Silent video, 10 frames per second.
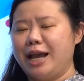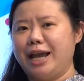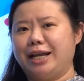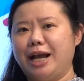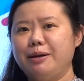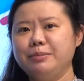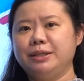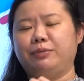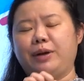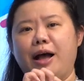It
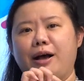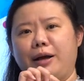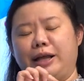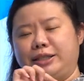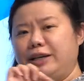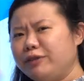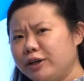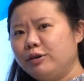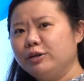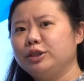comes a
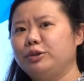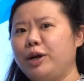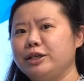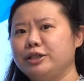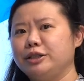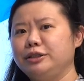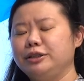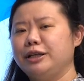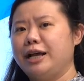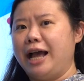difficult question,
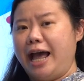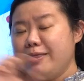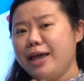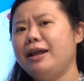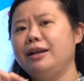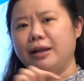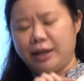and then